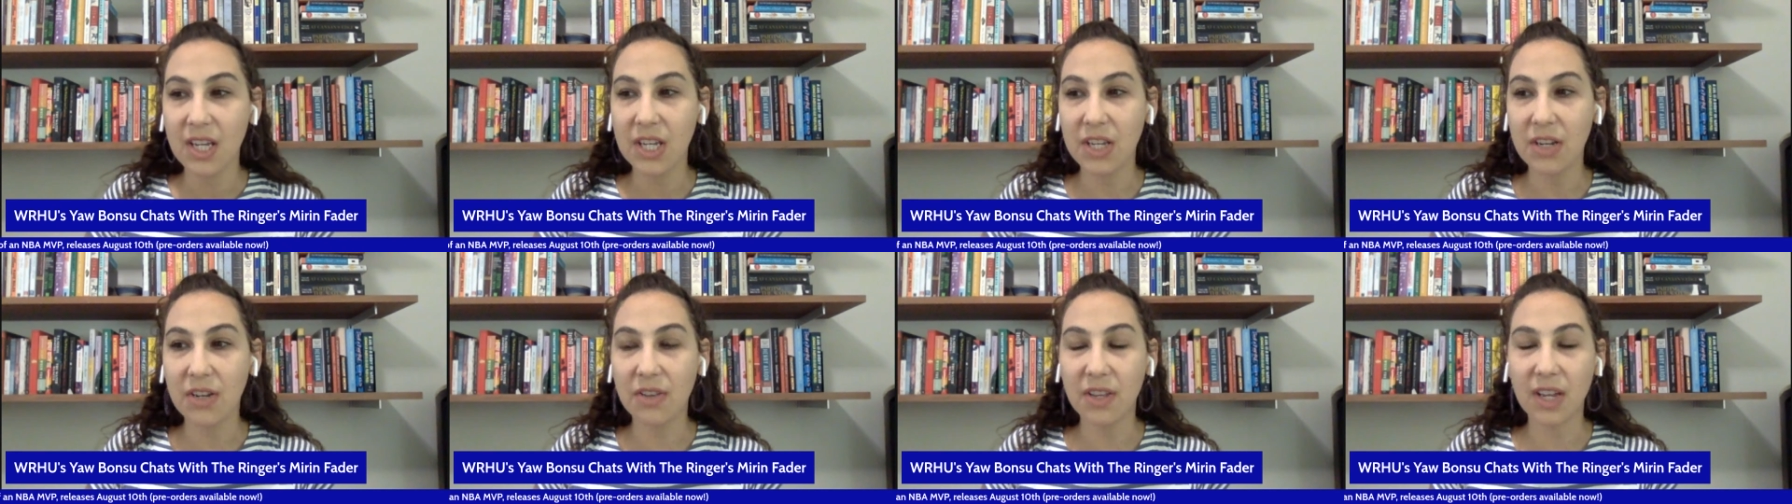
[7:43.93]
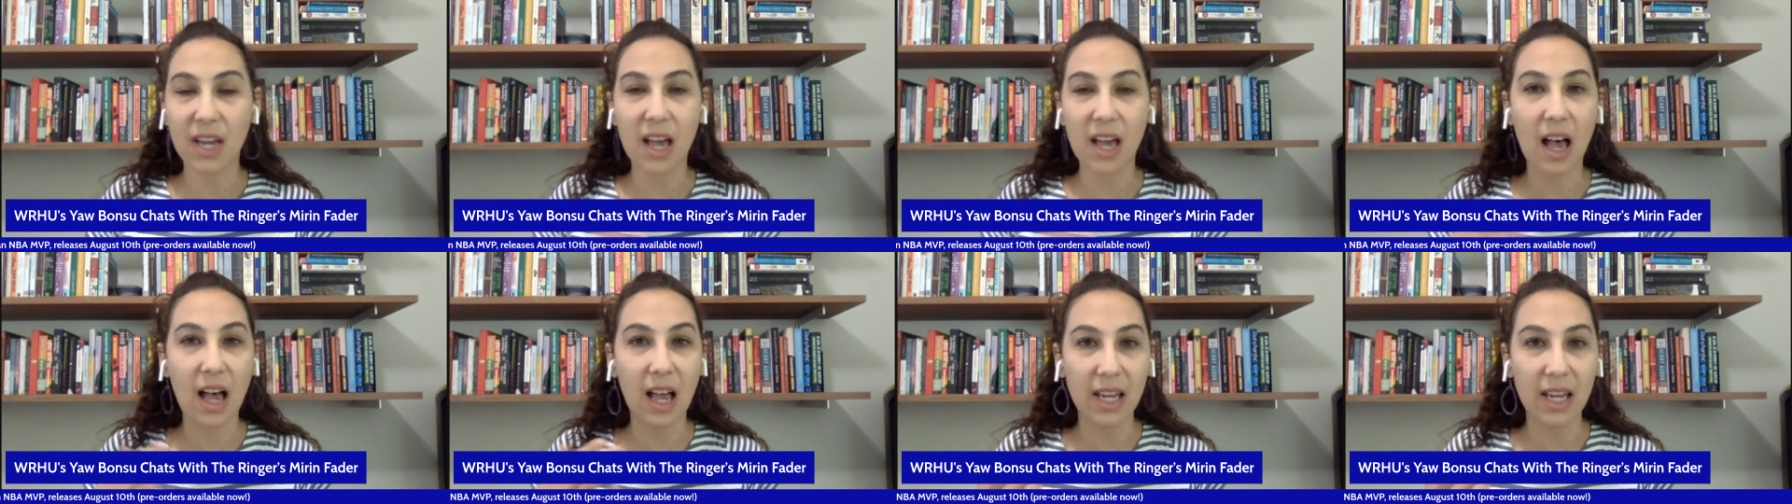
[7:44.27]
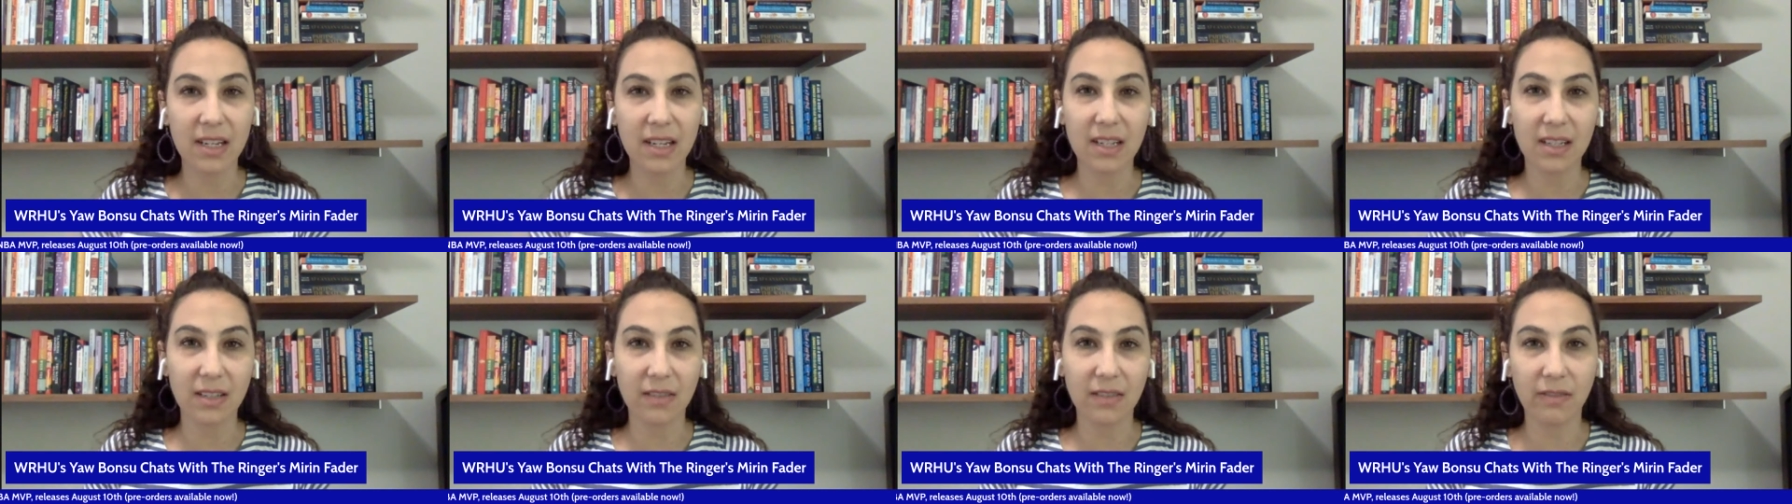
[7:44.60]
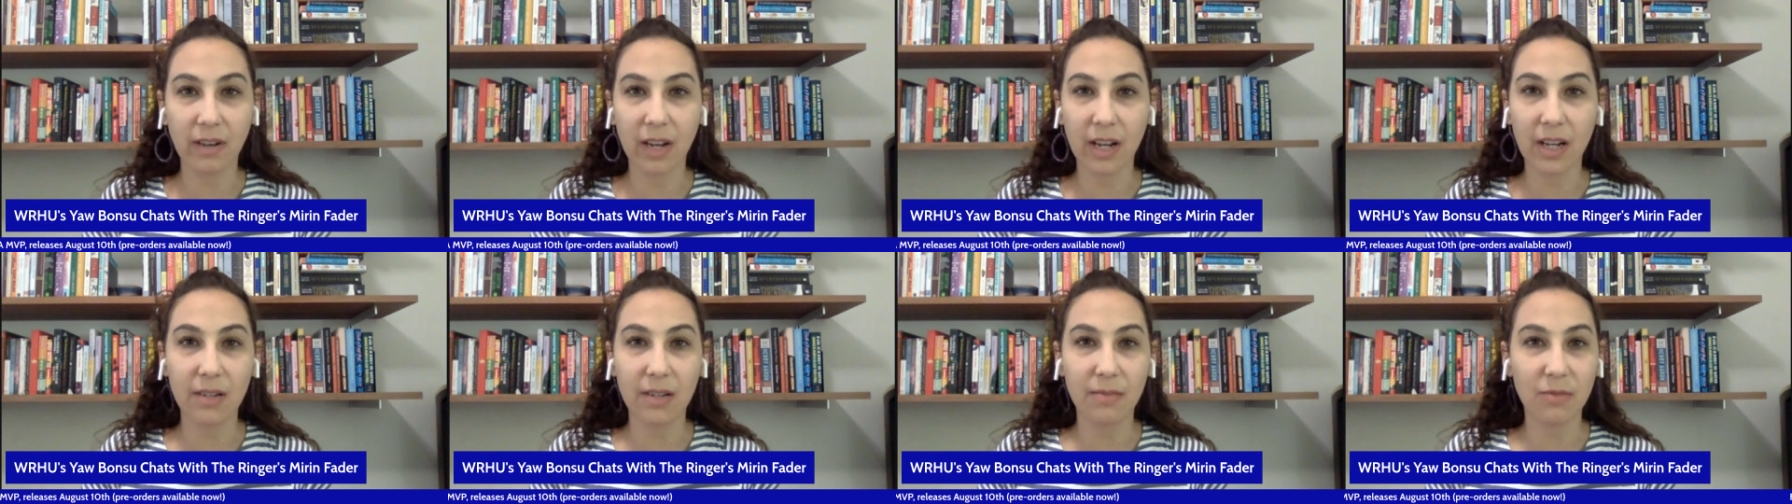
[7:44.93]
you know the kindness of
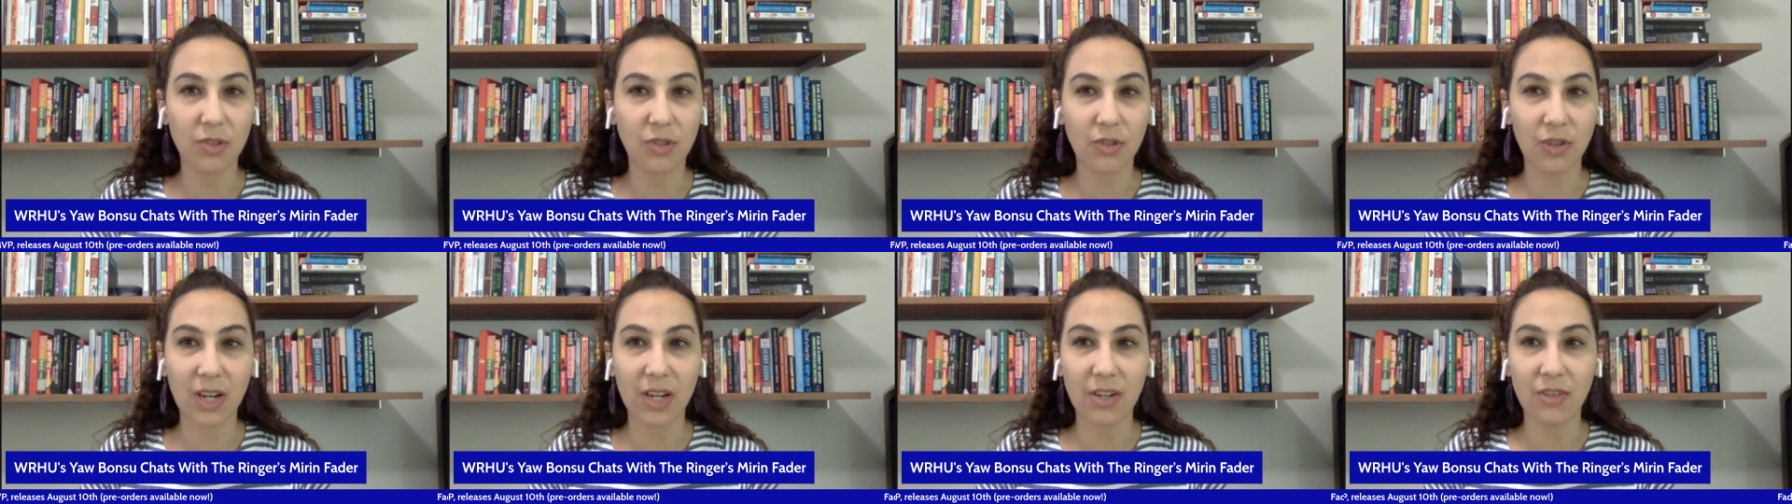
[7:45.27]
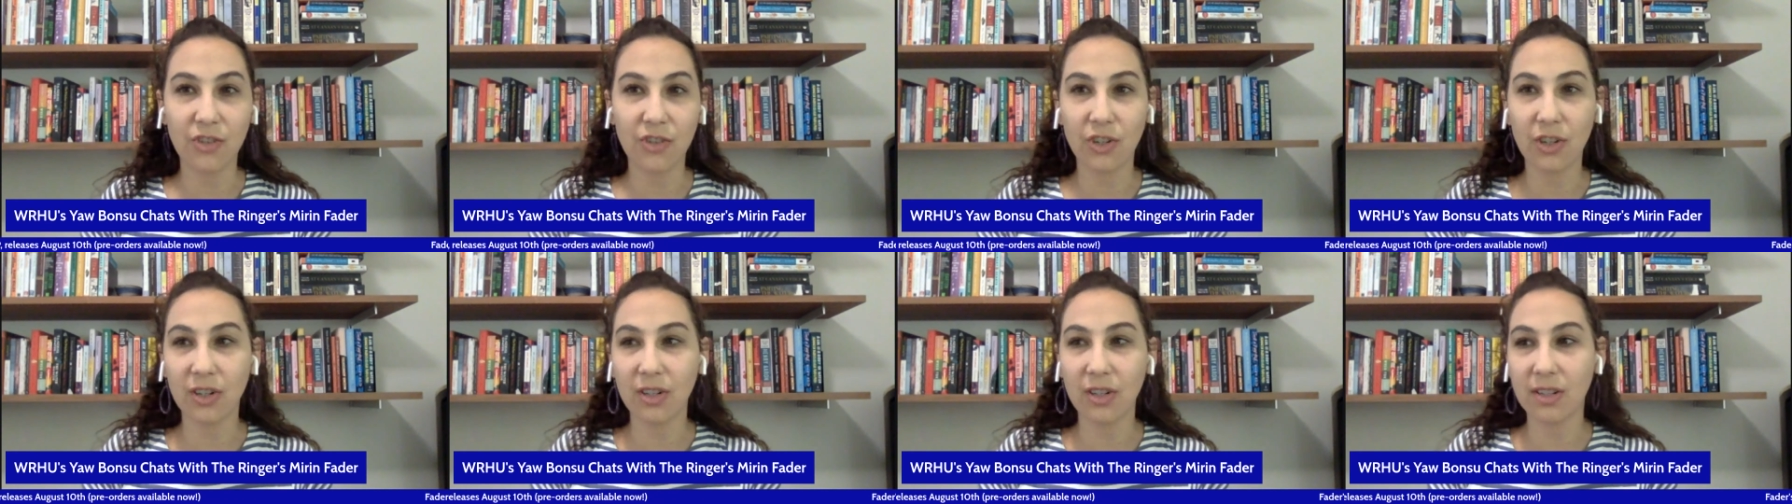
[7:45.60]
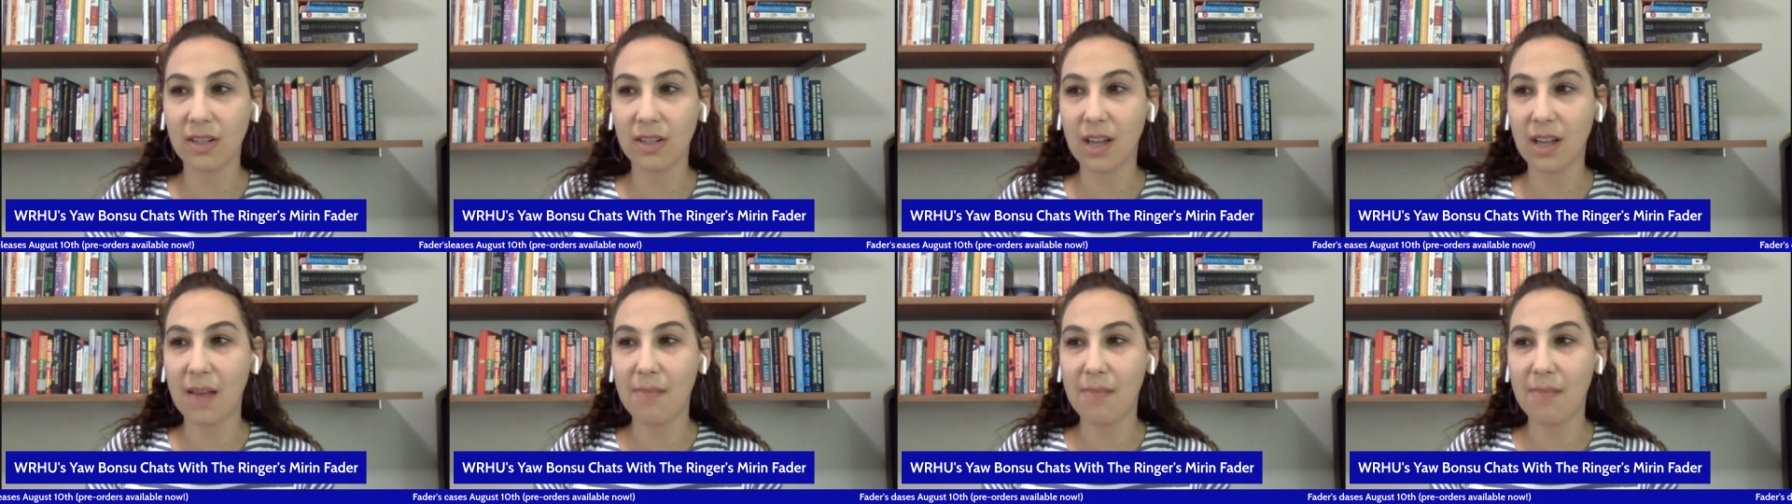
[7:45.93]
random strangers.